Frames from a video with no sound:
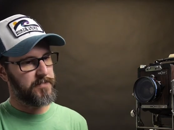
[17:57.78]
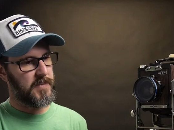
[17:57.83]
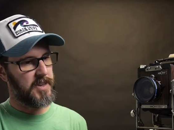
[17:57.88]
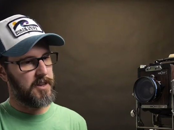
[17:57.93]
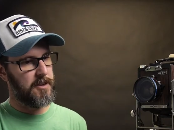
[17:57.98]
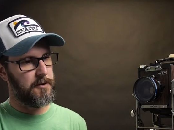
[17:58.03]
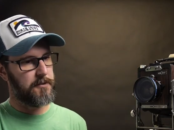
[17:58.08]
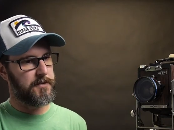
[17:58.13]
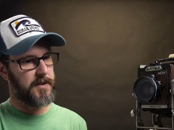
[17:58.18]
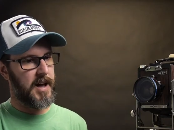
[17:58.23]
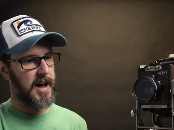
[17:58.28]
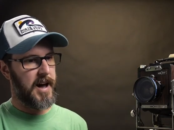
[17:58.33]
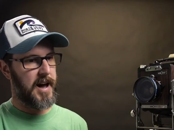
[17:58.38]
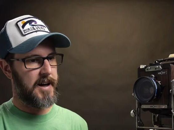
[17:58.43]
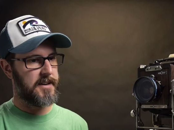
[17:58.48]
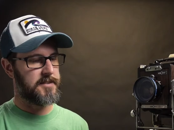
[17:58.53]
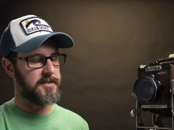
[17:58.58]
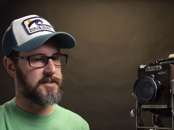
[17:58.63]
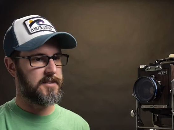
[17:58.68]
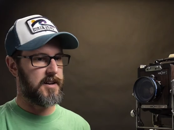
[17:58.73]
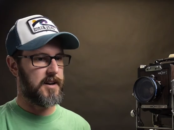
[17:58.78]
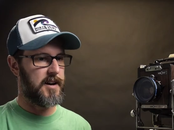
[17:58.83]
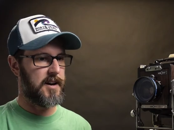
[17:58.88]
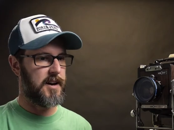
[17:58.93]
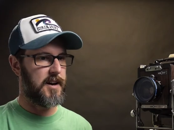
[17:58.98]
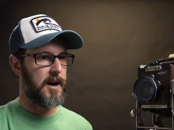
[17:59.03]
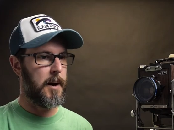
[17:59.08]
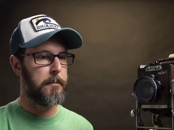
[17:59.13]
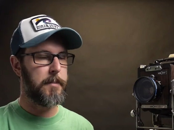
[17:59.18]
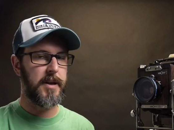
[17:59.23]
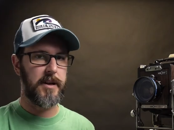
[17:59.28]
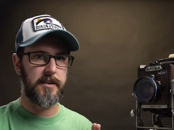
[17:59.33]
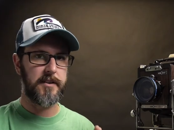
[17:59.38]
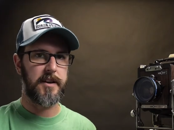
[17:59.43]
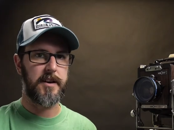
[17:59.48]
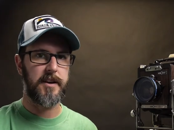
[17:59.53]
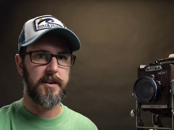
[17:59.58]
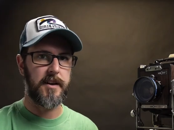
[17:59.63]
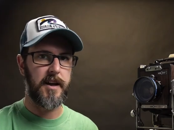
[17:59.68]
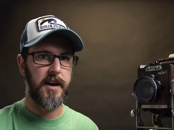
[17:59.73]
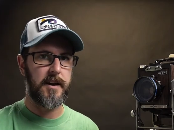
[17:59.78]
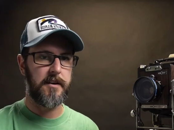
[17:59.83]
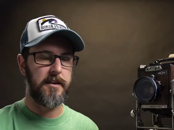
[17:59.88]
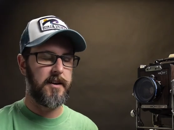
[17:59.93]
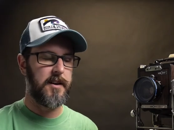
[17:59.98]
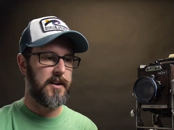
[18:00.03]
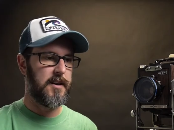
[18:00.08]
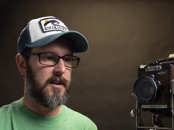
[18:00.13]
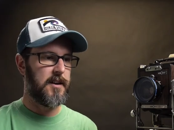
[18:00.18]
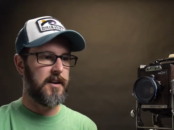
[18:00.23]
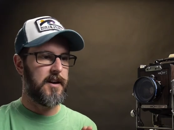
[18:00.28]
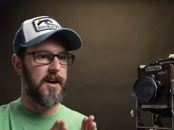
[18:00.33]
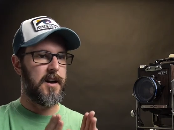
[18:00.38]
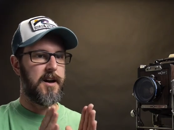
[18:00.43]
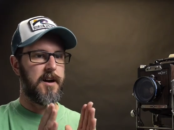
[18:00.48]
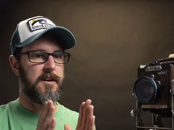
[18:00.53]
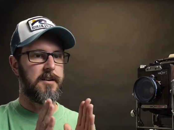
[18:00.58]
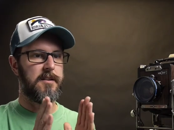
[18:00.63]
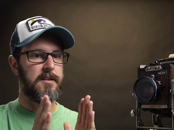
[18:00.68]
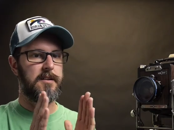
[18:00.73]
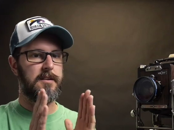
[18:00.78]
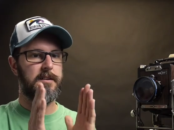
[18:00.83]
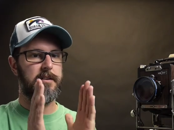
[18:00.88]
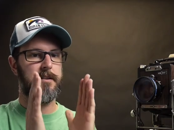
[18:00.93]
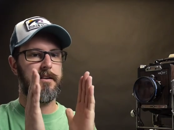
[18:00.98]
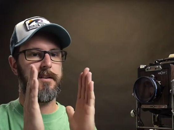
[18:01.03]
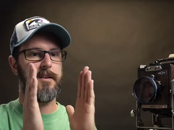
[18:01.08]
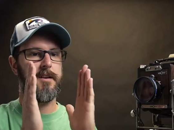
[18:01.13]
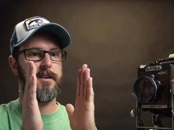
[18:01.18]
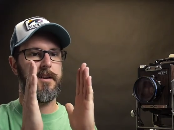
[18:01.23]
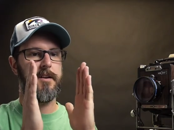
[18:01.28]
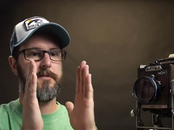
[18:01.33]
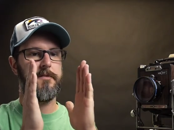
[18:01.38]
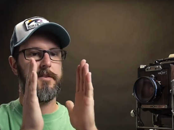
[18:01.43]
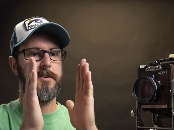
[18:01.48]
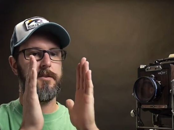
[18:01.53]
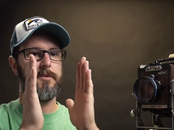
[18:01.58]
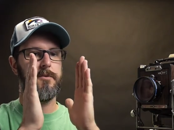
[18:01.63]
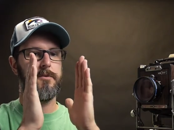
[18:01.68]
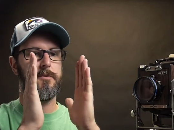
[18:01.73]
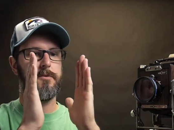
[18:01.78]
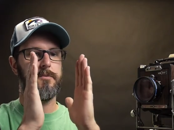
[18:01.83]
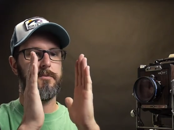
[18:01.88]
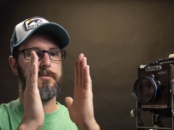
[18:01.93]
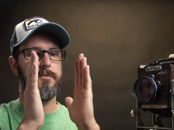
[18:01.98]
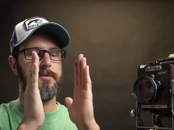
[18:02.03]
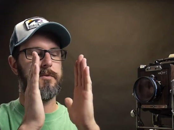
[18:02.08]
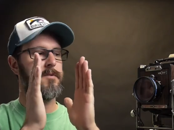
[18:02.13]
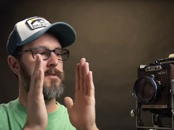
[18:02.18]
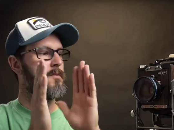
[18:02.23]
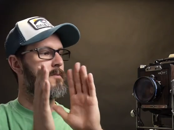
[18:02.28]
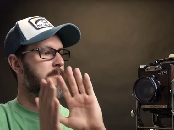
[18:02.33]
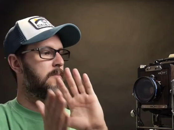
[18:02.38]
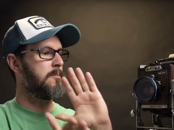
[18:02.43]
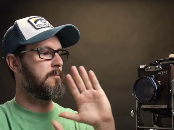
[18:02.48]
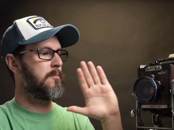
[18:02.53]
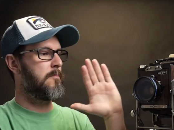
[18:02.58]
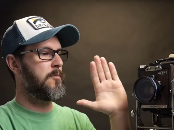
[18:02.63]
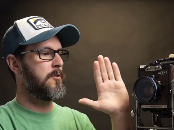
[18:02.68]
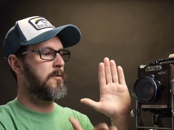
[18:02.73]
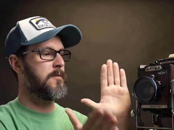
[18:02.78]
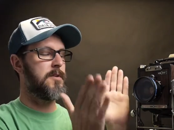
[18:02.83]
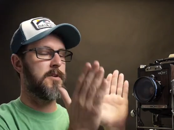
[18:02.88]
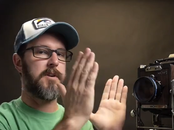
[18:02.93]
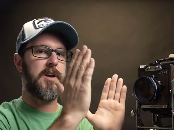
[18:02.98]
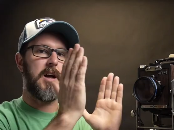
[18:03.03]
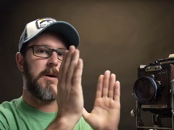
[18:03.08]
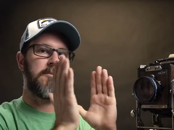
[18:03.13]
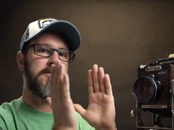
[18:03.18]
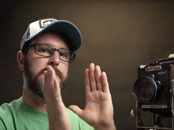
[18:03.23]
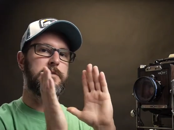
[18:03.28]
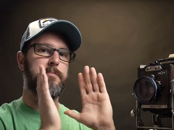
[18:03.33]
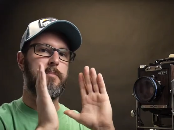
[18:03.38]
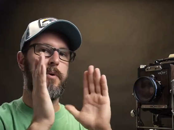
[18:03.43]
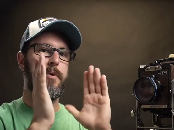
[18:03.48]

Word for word: you've got uh, a building again, and if you moved your camera, just